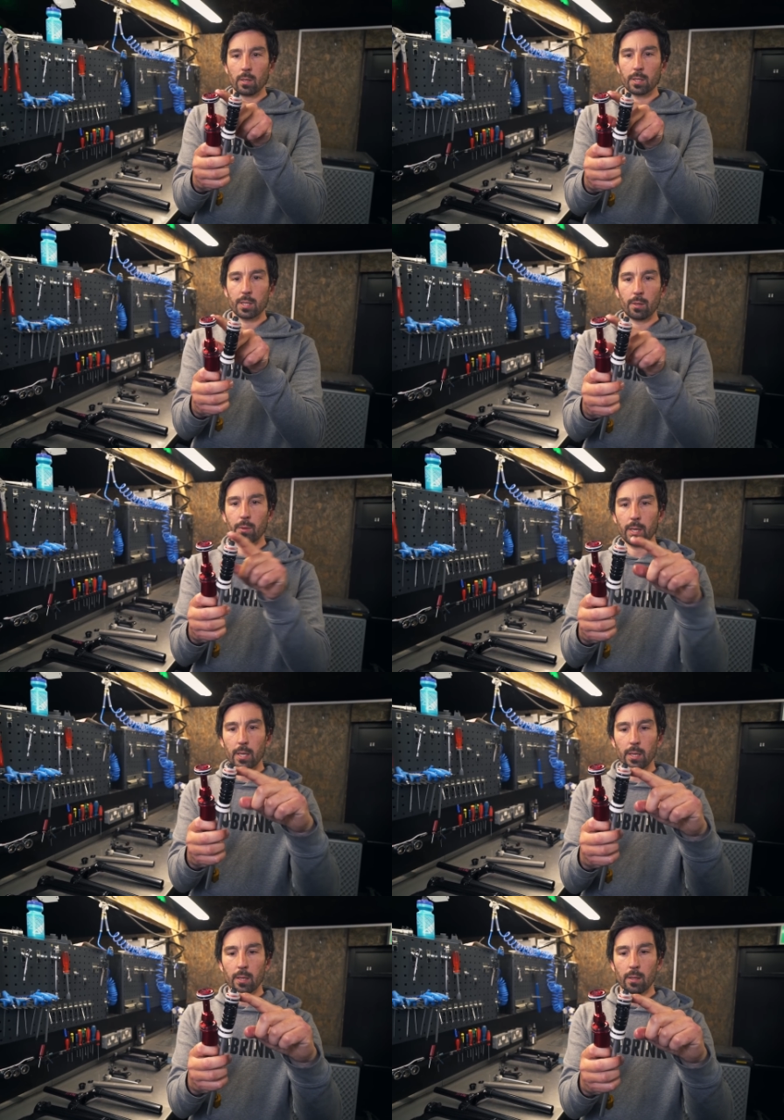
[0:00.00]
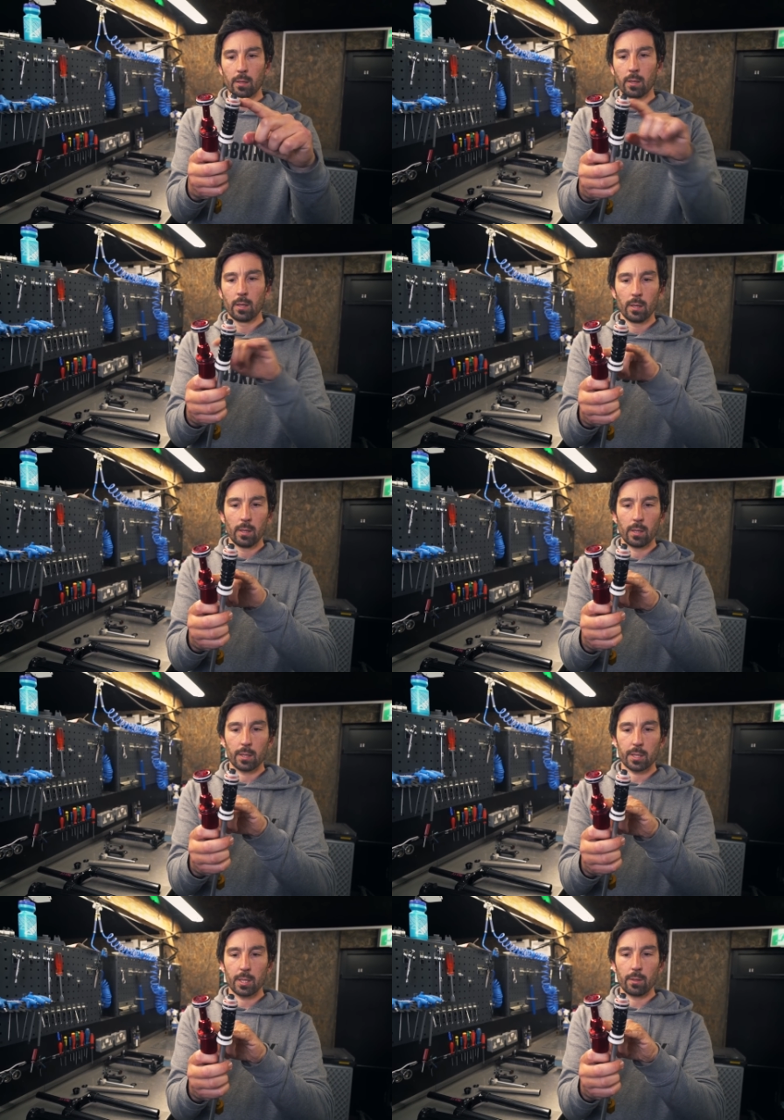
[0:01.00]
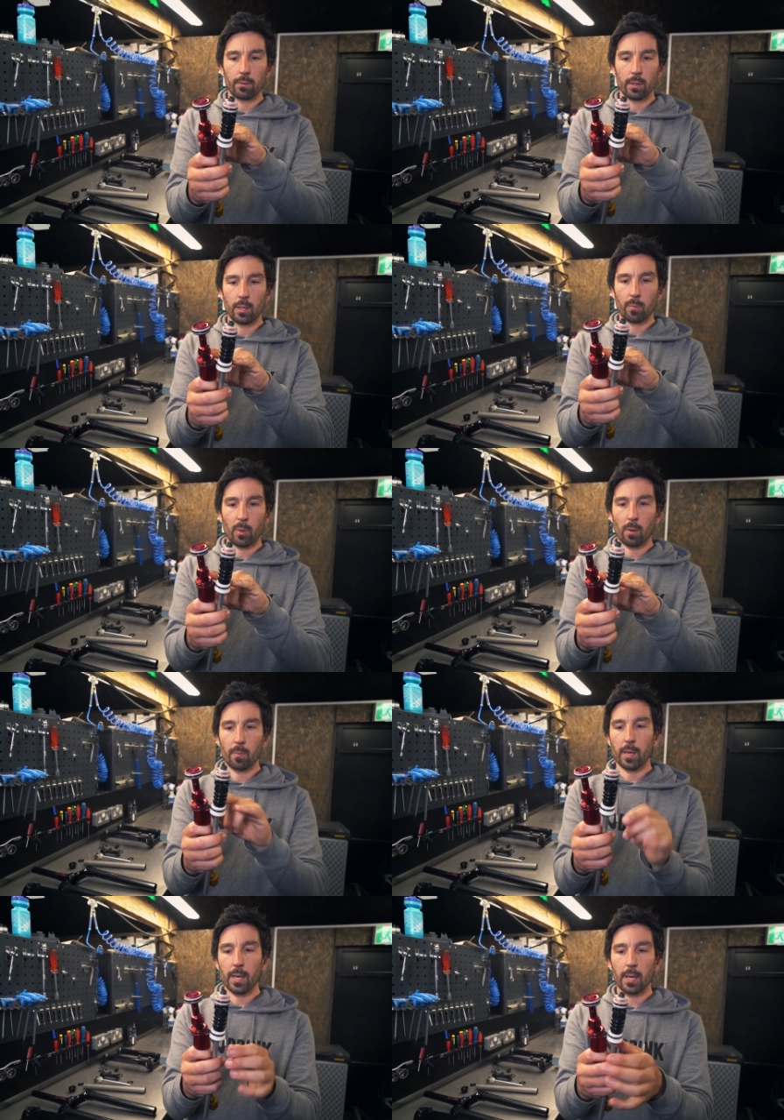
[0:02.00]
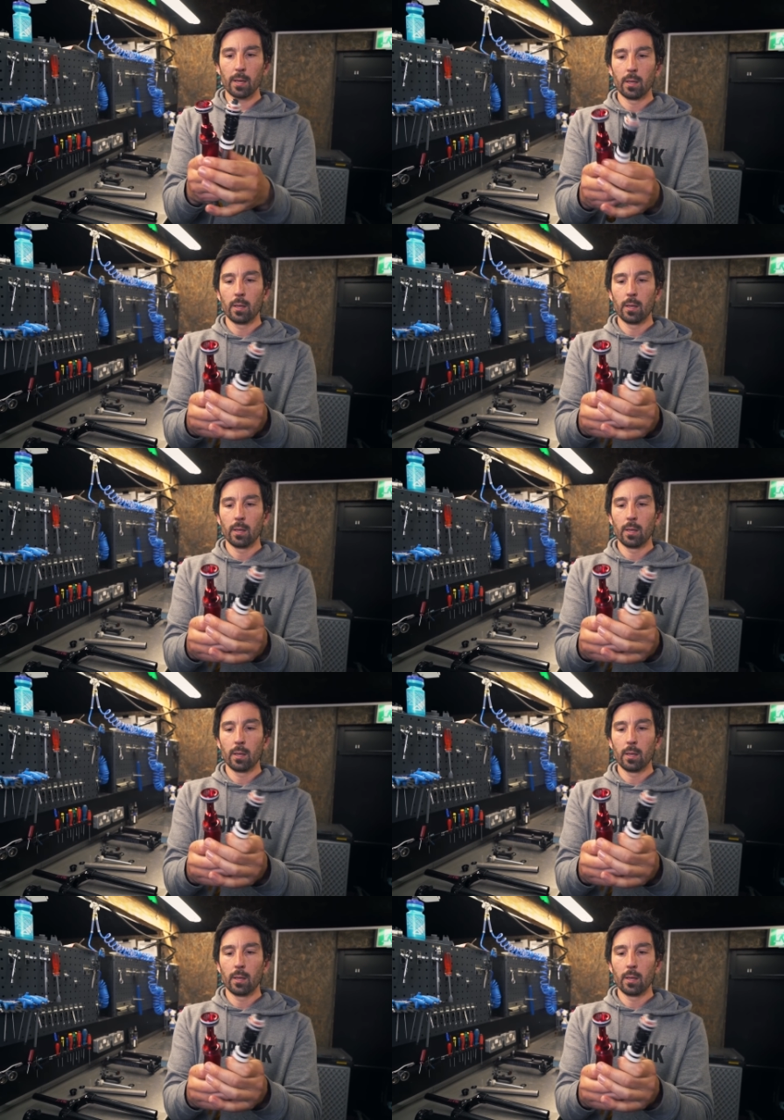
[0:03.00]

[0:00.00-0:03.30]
a seal here and a seal at the bottom here.